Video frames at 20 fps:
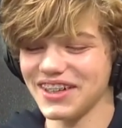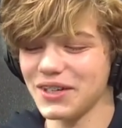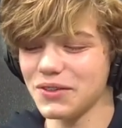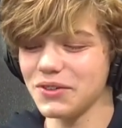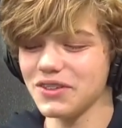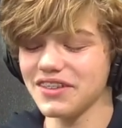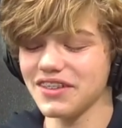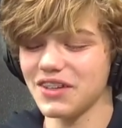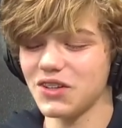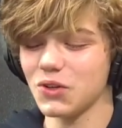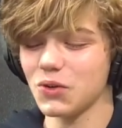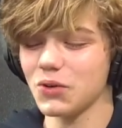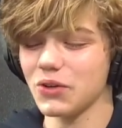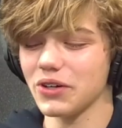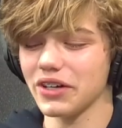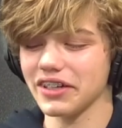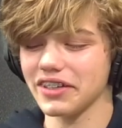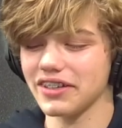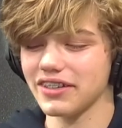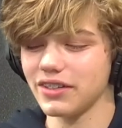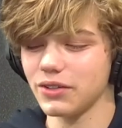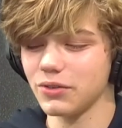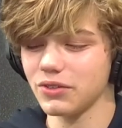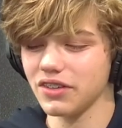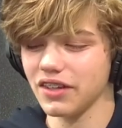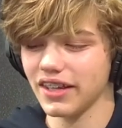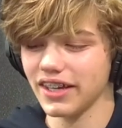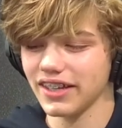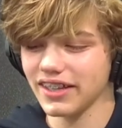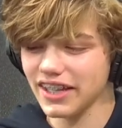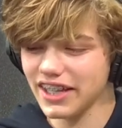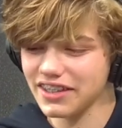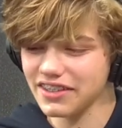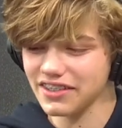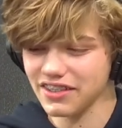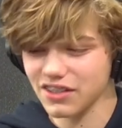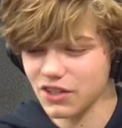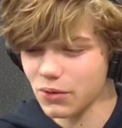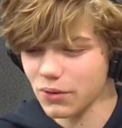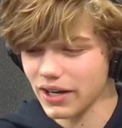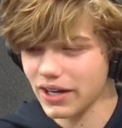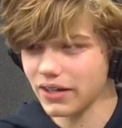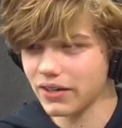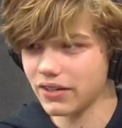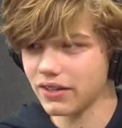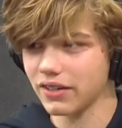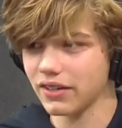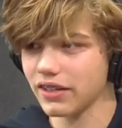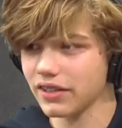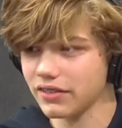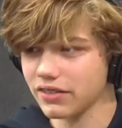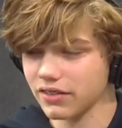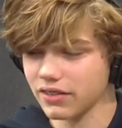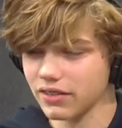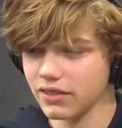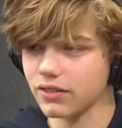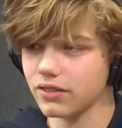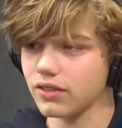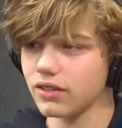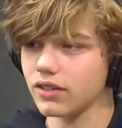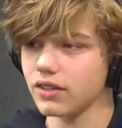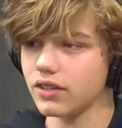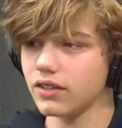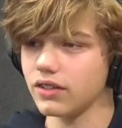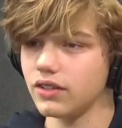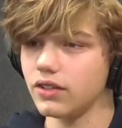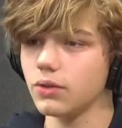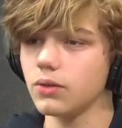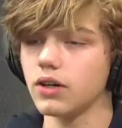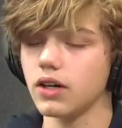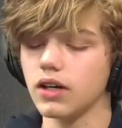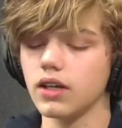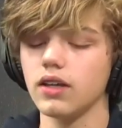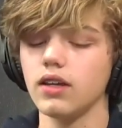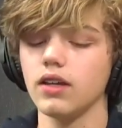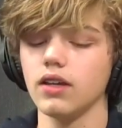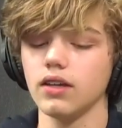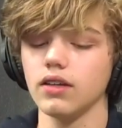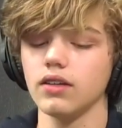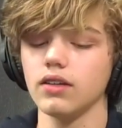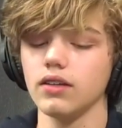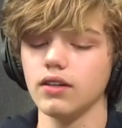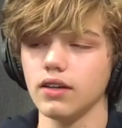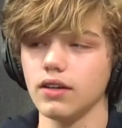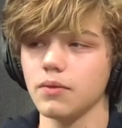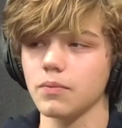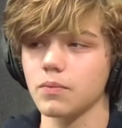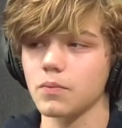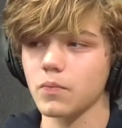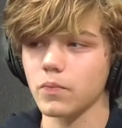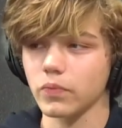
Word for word: he was annoying because he was like, "Let's Yuan? go out and let's go." Yuan, yeah, yeah. yeah.